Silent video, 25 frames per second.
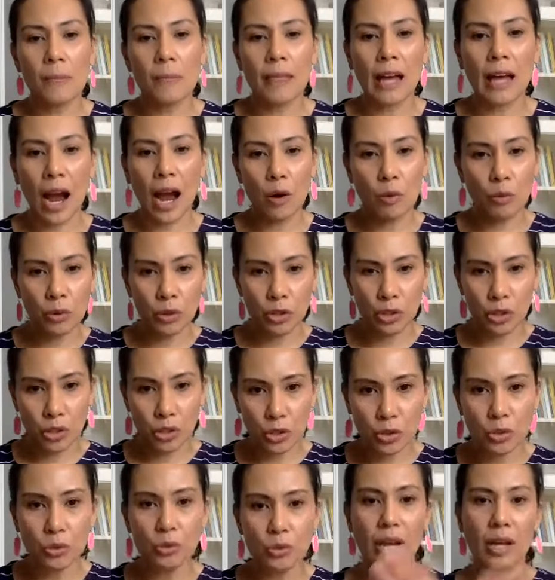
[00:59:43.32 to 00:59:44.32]
how were
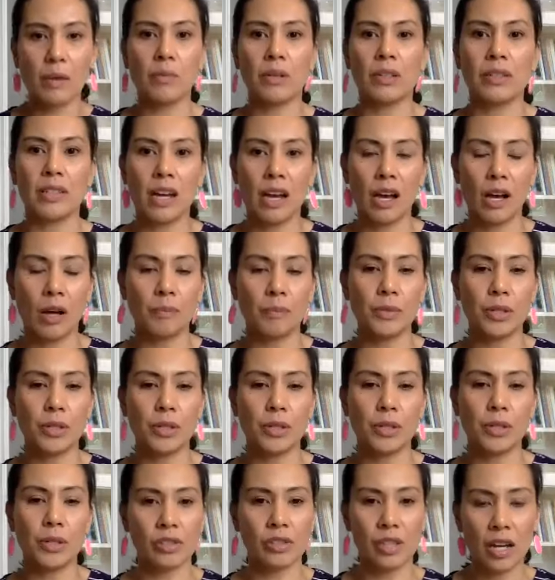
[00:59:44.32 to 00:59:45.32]
you able to help your
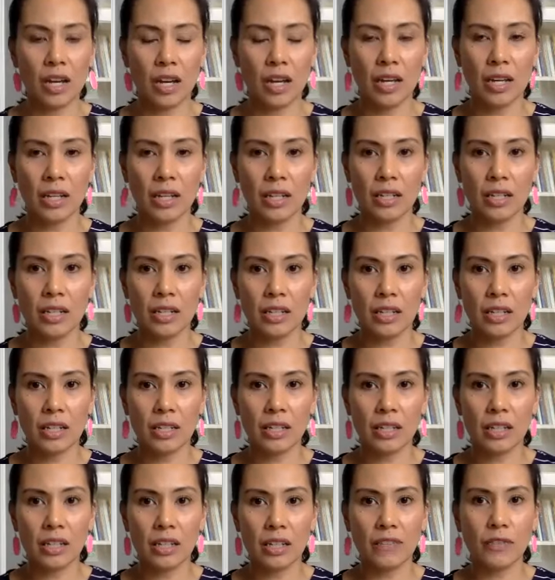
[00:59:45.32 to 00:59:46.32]
son
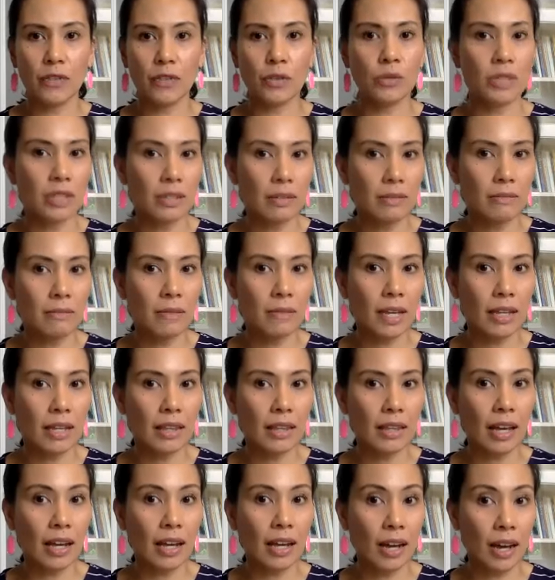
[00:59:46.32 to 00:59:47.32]
if you didn't make
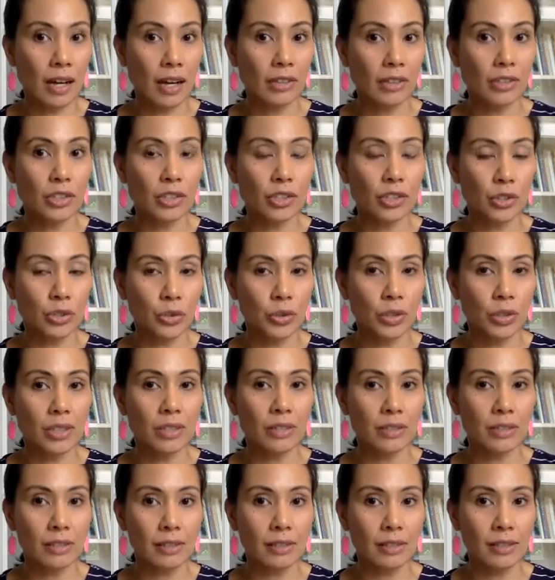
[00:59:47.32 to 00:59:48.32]
that conscious choice
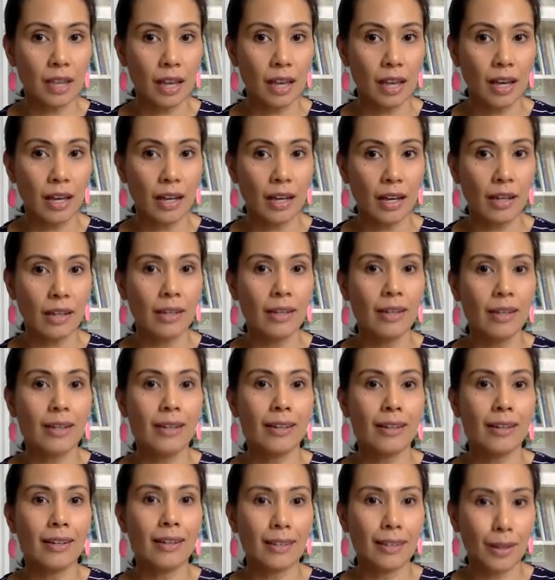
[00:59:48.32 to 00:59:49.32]
to say,
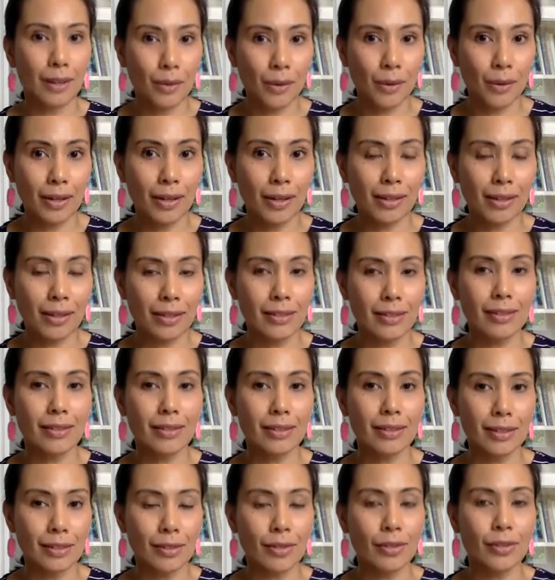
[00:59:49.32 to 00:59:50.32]
you know what,
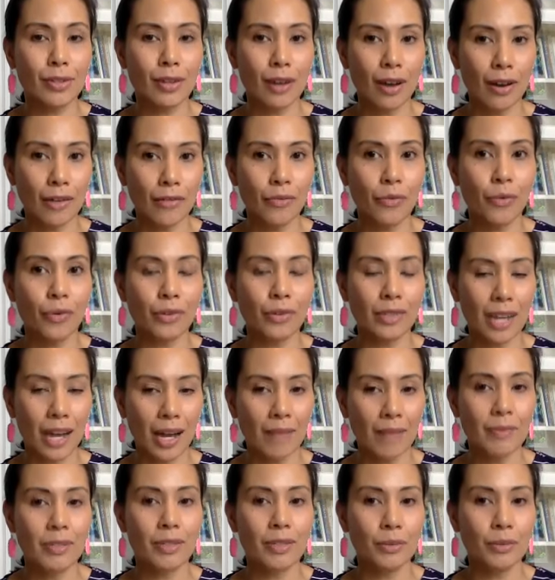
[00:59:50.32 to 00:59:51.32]
these are tough
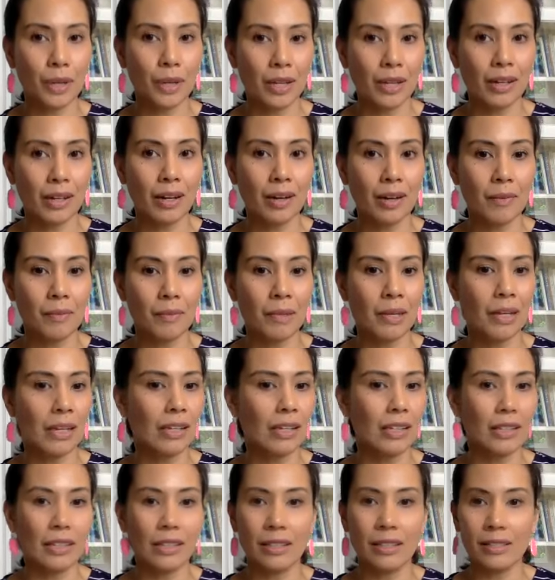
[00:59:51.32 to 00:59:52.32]
times to wake up, but
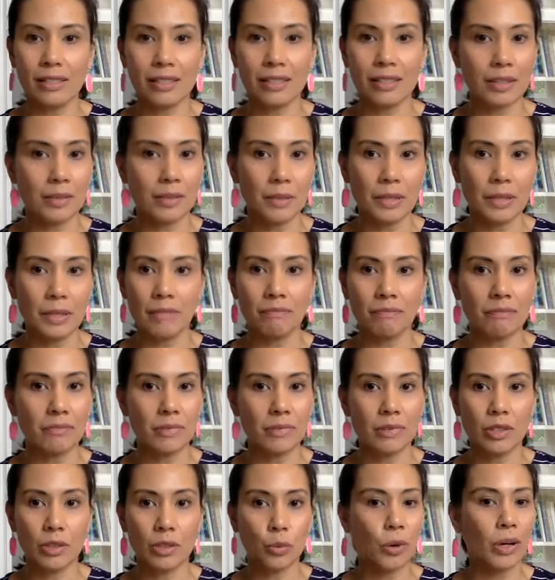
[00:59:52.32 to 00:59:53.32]
he's going to be
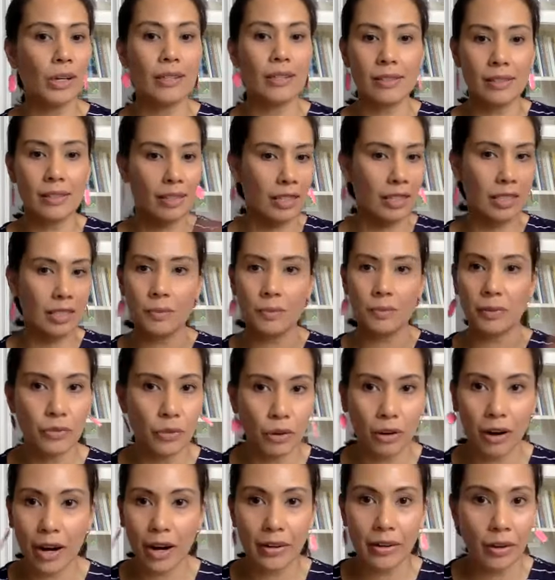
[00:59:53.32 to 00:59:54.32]
26
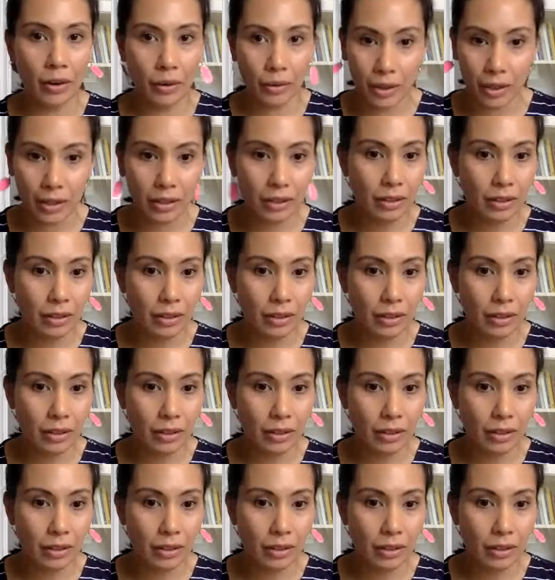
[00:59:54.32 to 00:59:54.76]
before I know it.